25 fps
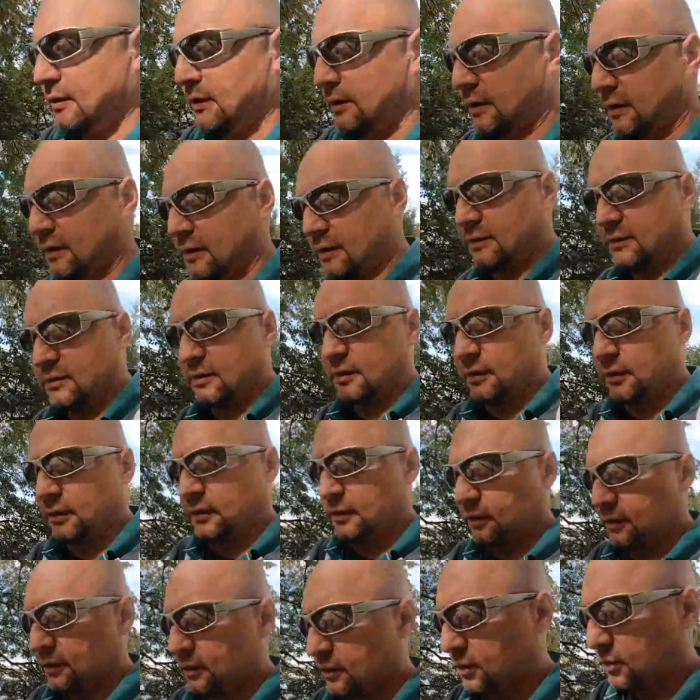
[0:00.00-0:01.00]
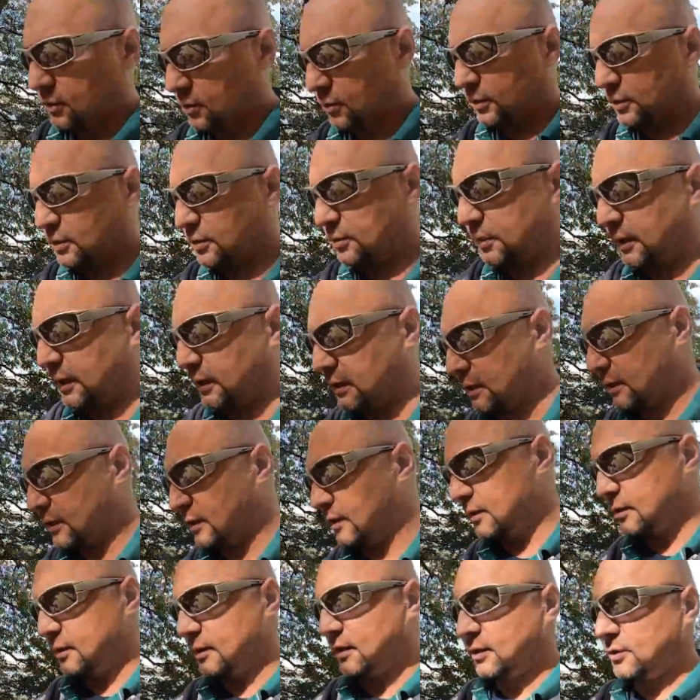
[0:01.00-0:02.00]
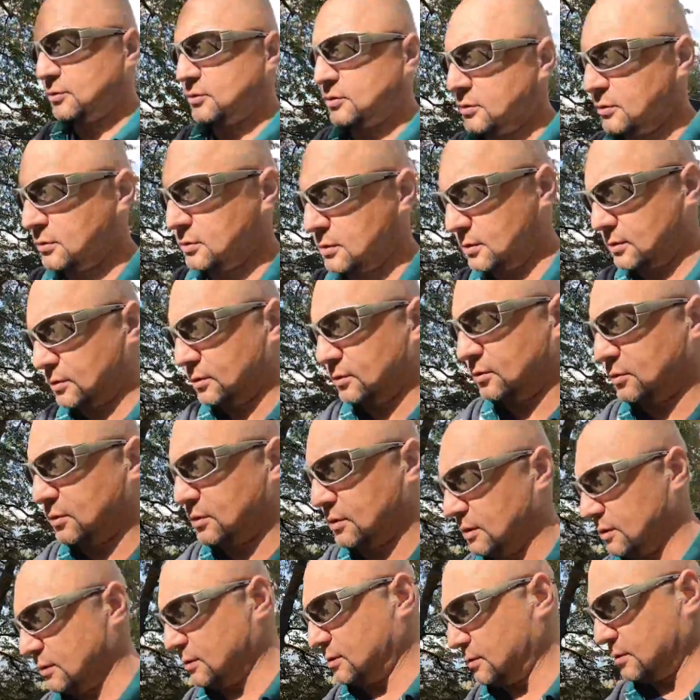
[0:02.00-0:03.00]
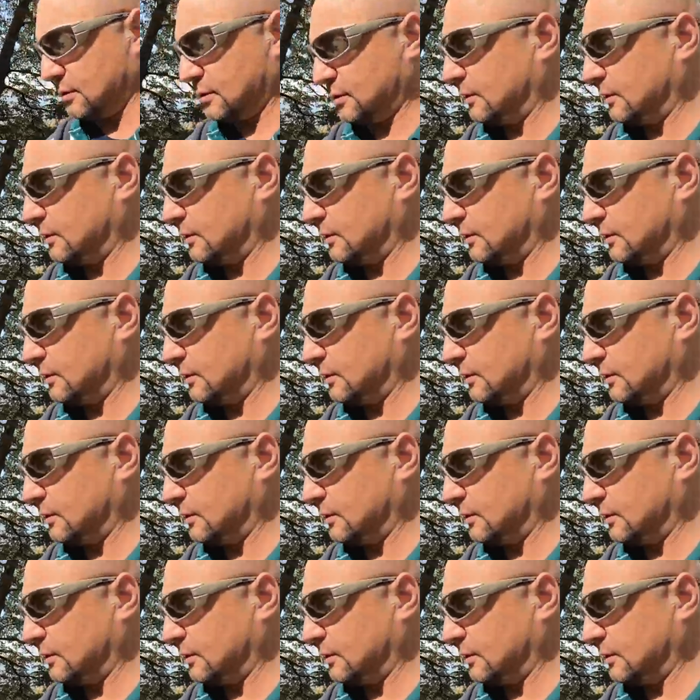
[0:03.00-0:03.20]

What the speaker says: And when you make that connection, you can